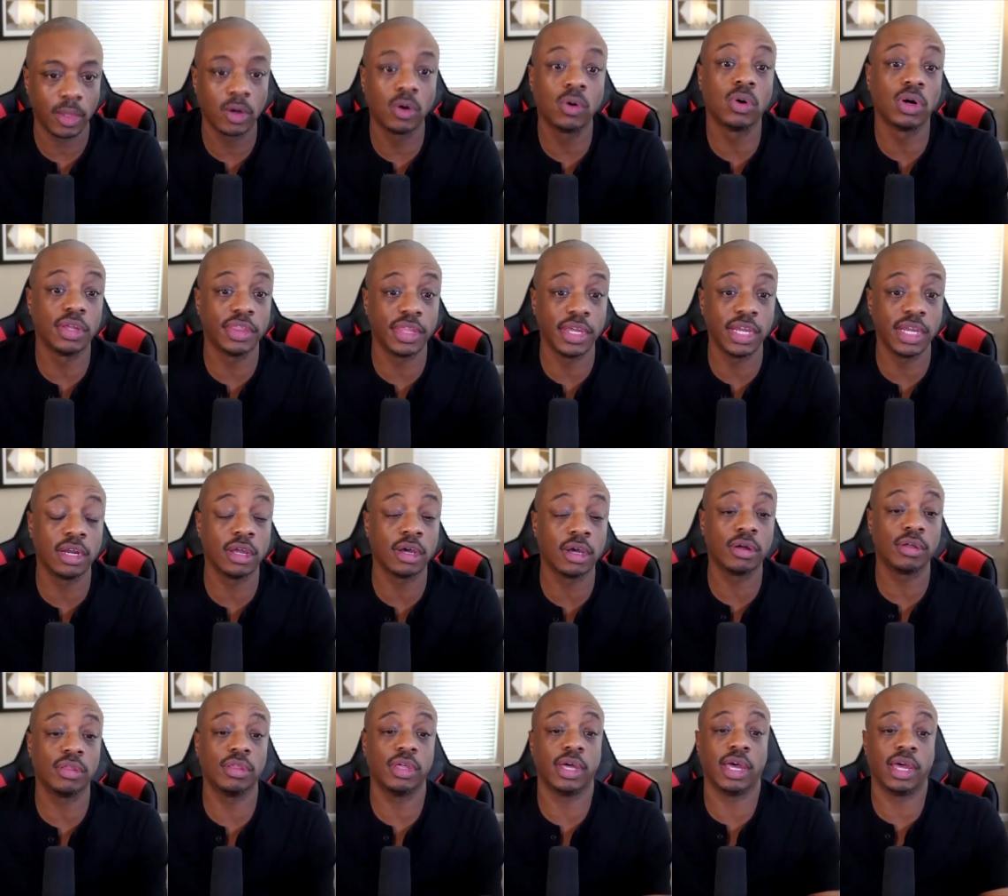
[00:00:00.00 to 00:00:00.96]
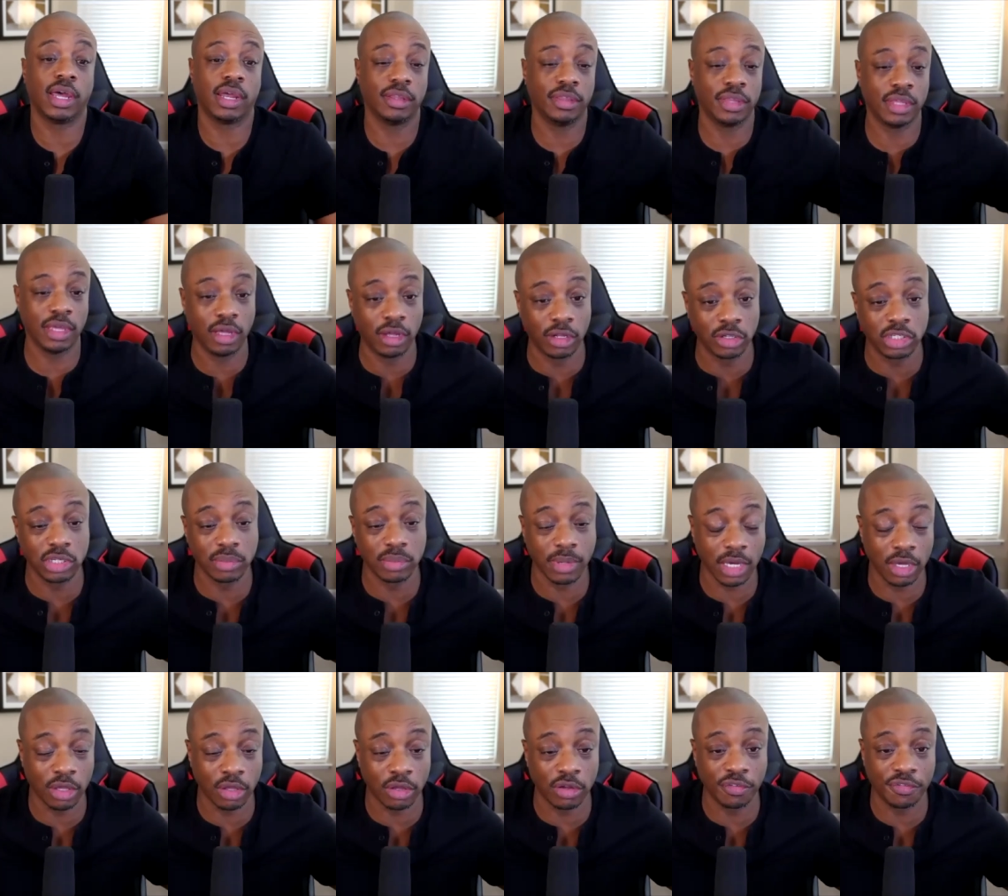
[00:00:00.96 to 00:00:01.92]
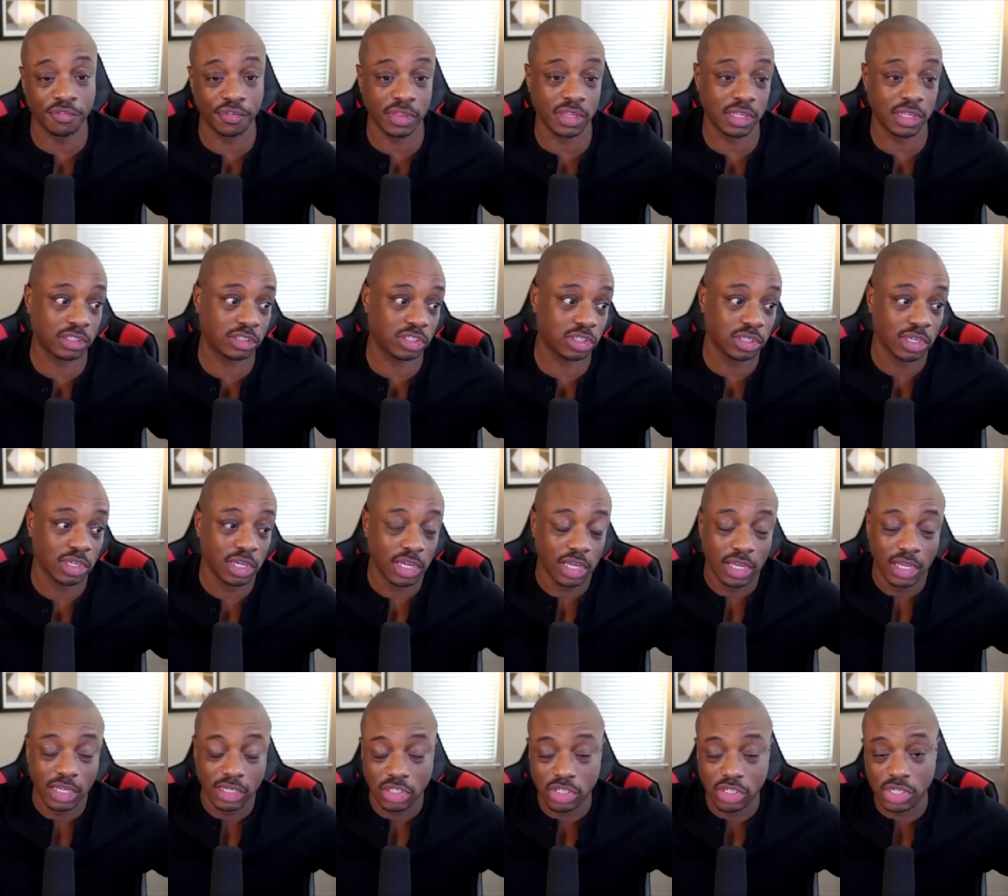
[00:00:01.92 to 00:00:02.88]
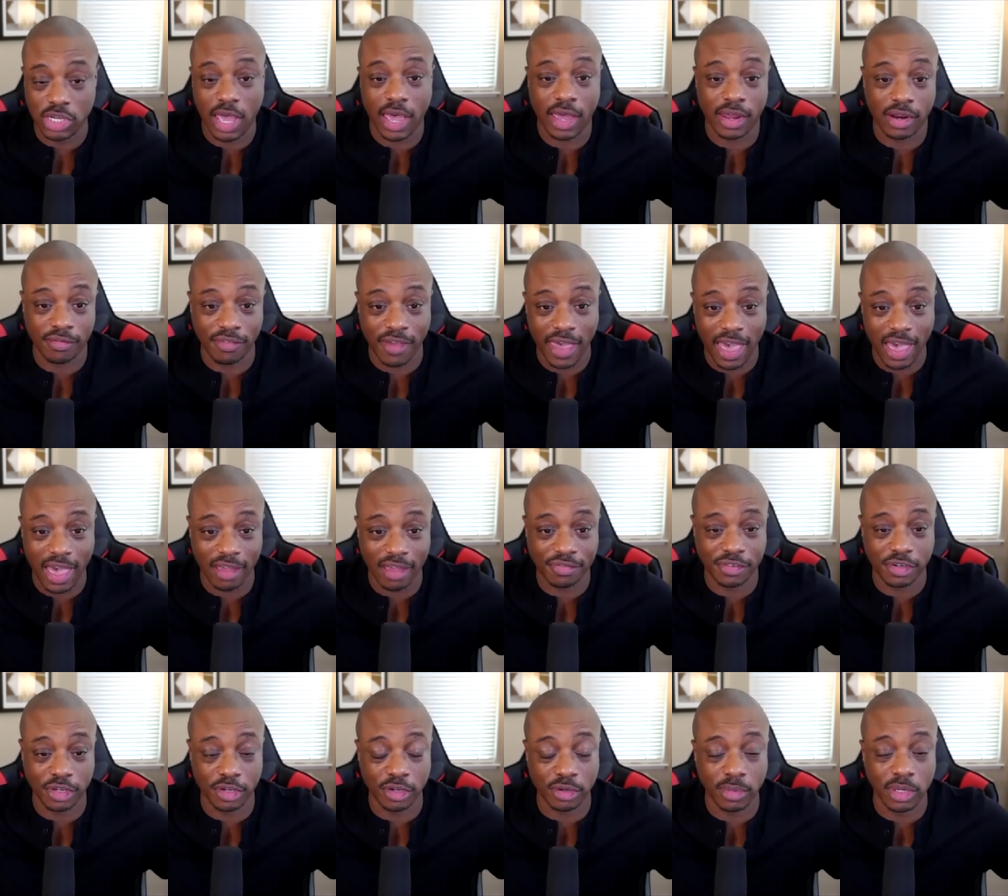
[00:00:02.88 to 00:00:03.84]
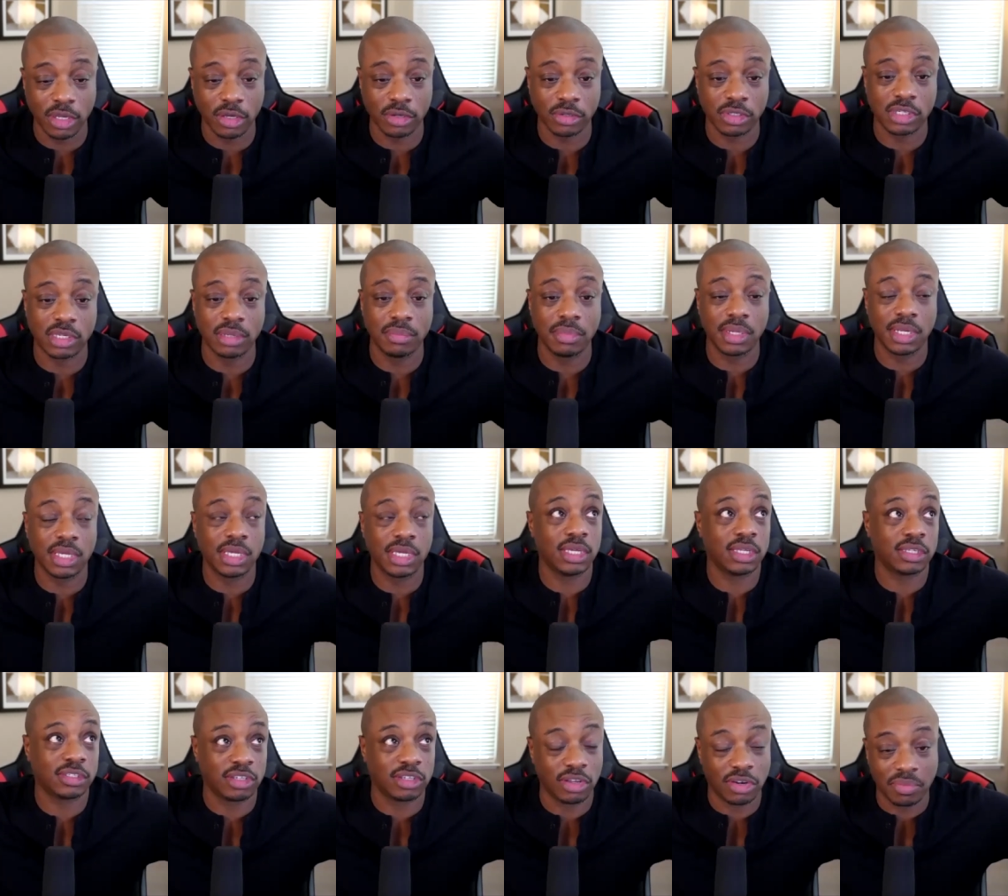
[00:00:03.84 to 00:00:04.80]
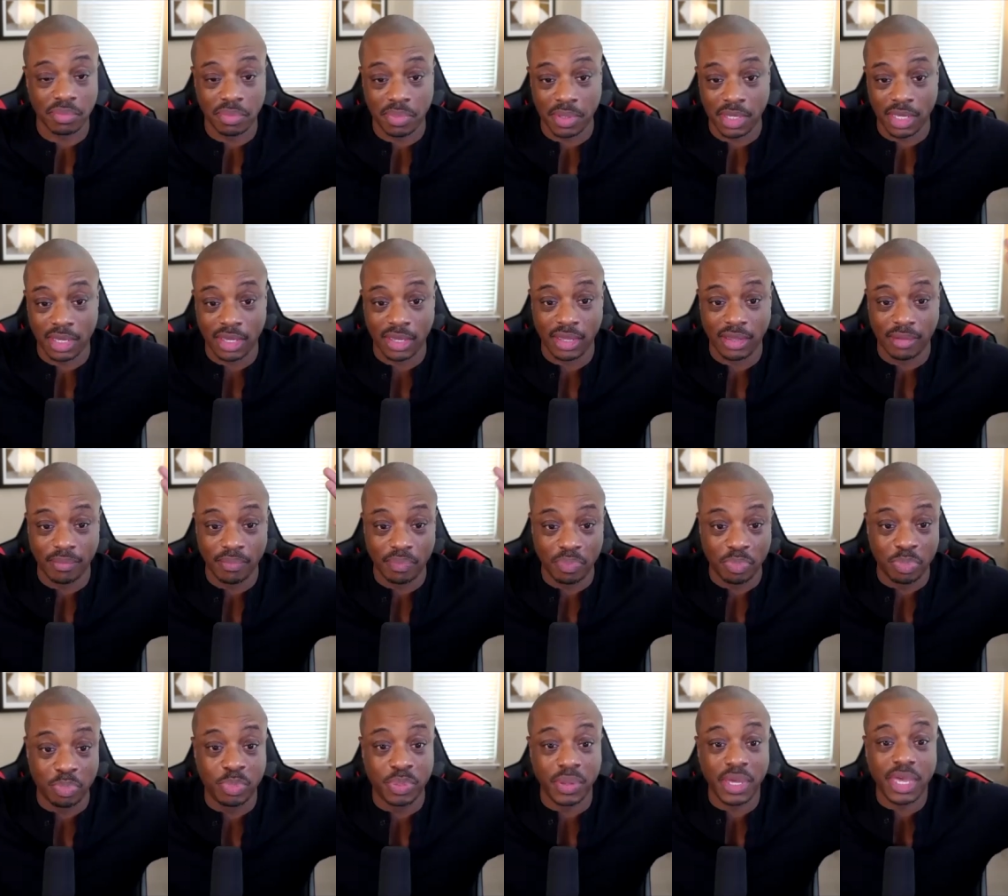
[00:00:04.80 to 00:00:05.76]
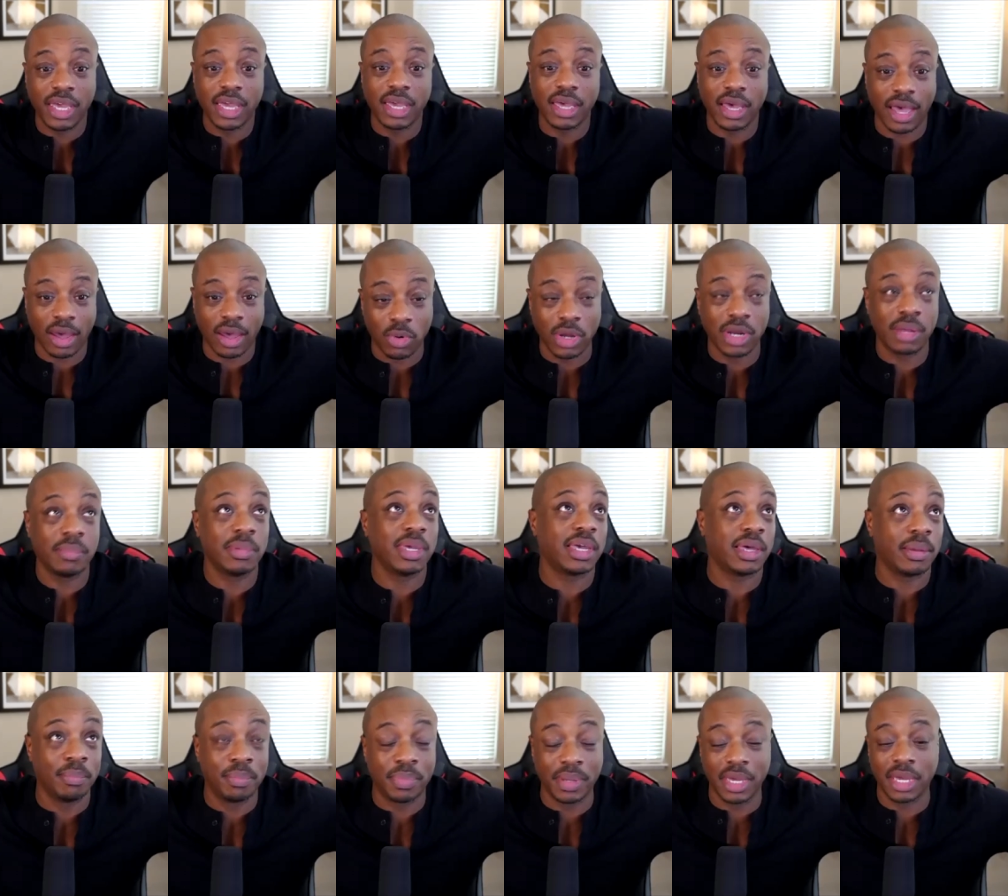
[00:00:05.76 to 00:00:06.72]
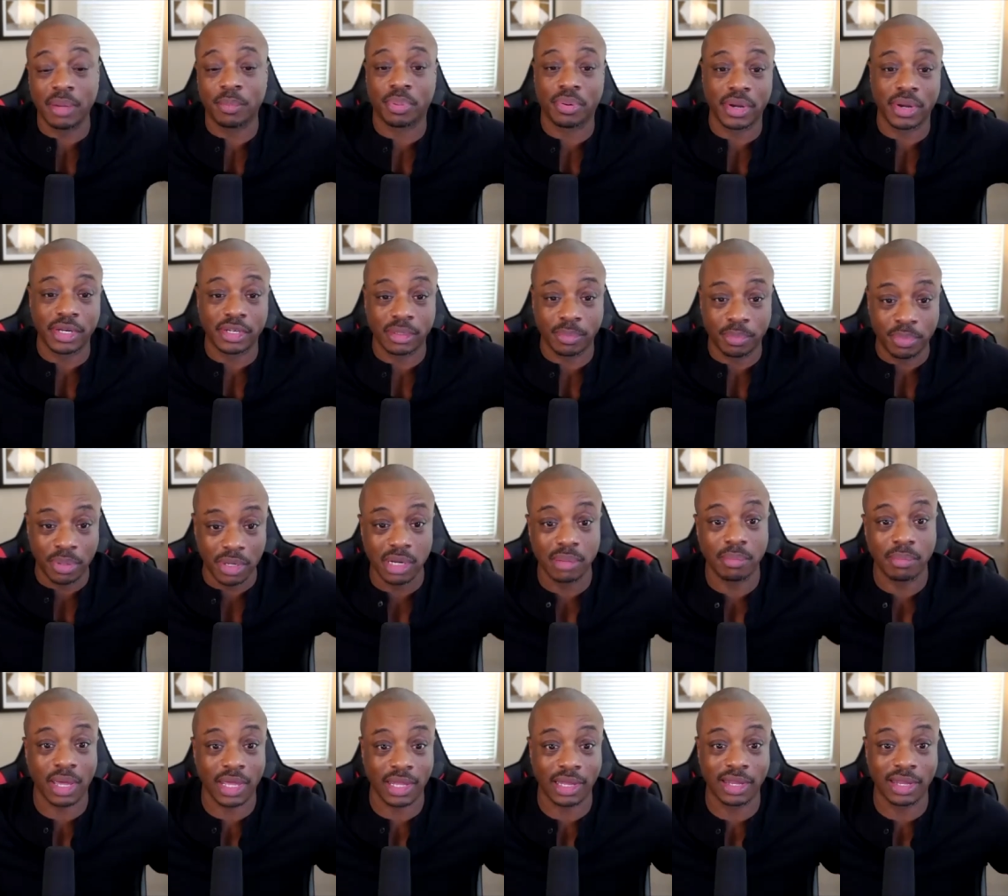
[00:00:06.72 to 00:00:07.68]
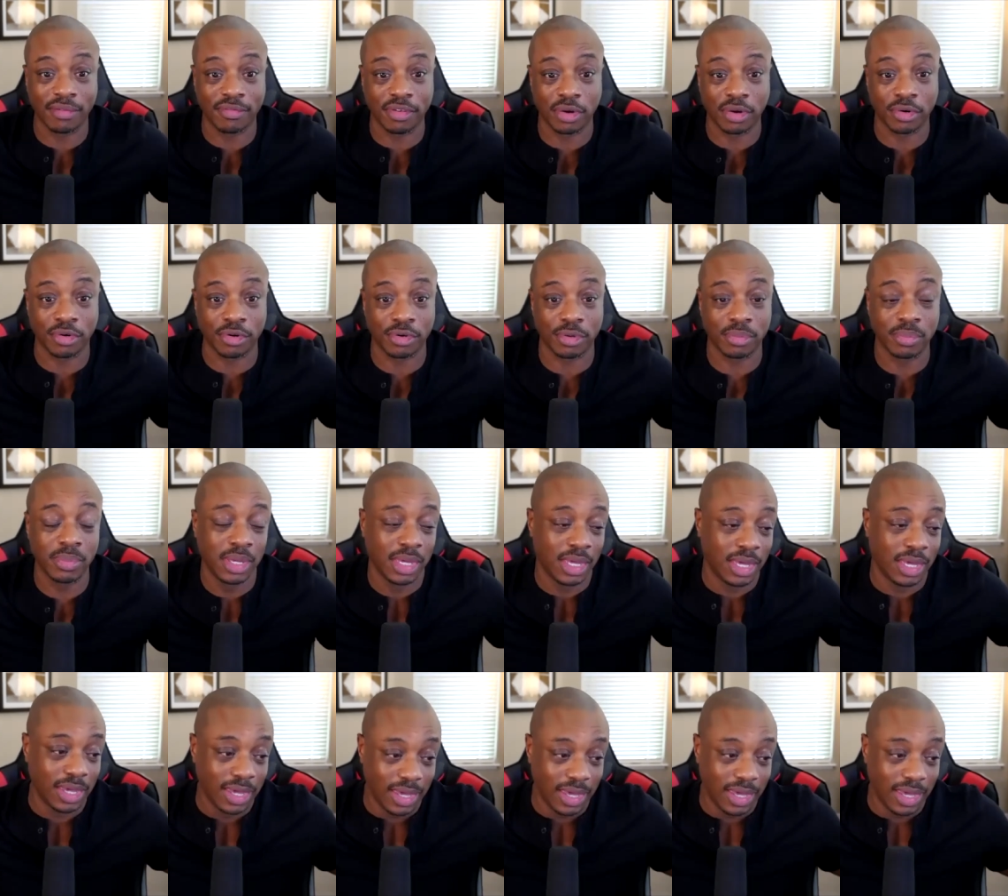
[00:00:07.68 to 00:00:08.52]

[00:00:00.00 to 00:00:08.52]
or they know yes. that ultimate goal for this shot of Half Dome in Yosemite is going to be big. I want to make a big print to put in my living room